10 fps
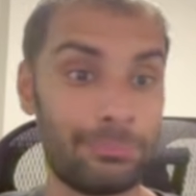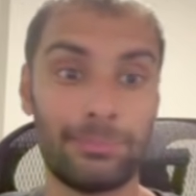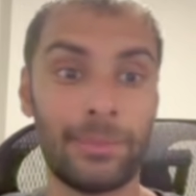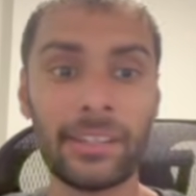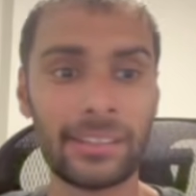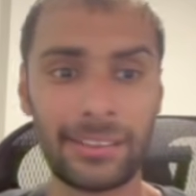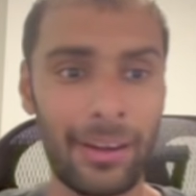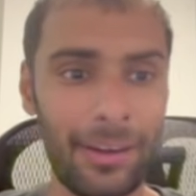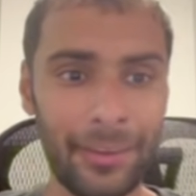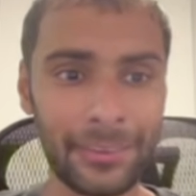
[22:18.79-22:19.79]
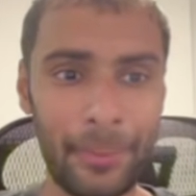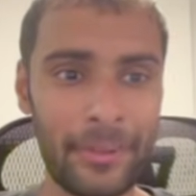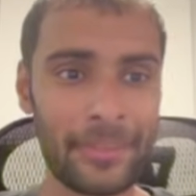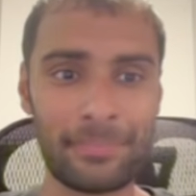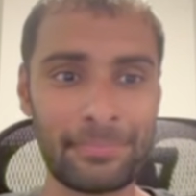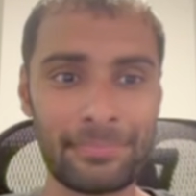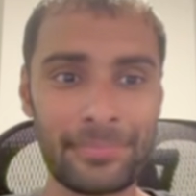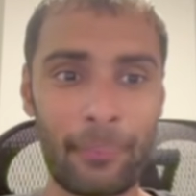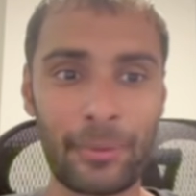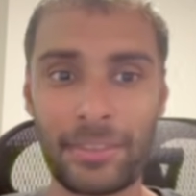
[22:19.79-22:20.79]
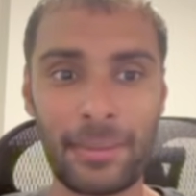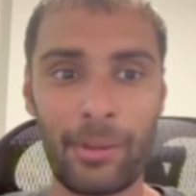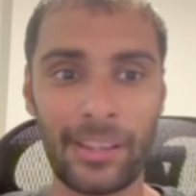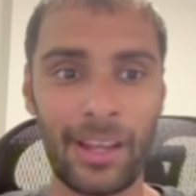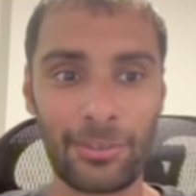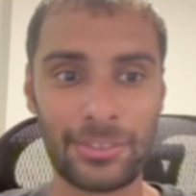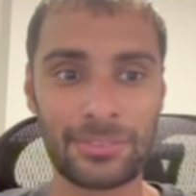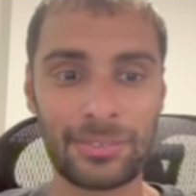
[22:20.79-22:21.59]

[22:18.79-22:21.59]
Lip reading: literally unlimited number of email accounts